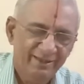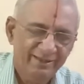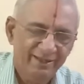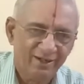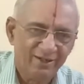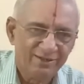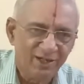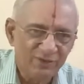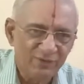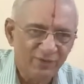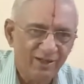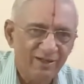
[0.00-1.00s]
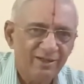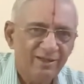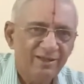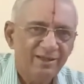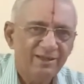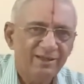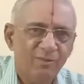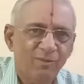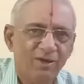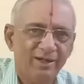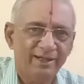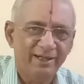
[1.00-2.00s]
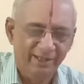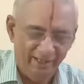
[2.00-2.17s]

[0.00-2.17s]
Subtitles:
There are songs for the morning,